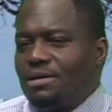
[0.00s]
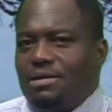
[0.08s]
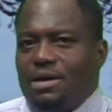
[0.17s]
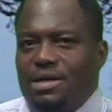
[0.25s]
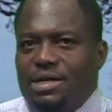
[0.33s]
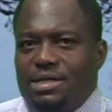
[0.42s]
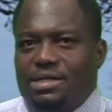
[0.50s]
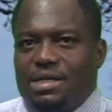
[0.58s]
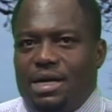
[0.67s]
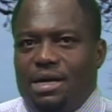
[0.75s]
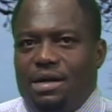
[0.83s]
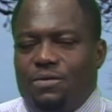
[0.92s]
that they
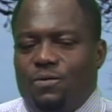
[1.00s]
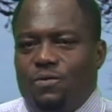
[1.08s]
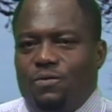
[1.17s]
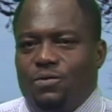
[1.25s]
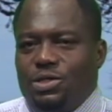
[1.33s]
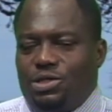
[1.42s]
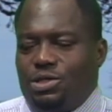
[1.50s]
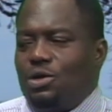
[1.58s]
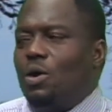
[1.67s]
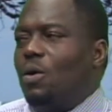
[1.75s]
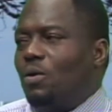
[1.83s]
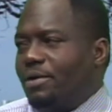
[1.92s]
decide on which
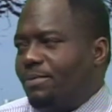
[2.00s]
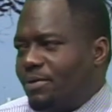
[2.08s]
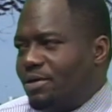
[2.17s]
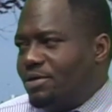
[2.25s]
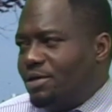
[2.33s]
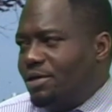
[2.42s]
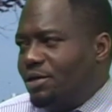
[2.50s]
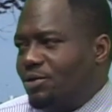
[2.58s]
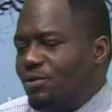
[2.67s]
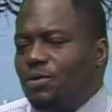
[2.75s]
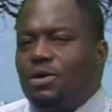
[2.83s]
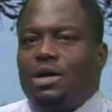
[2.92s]
goal the person need
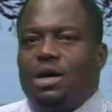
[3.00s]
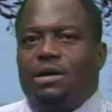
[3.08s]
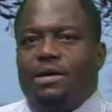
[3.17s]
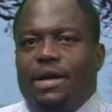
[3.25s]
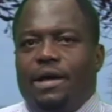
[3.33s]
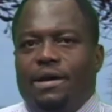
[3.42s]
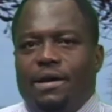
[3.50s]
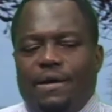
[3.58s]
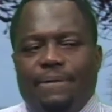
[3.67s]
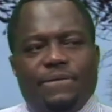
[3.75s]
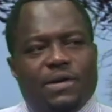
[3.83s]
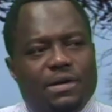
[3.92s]
to work on, and uh,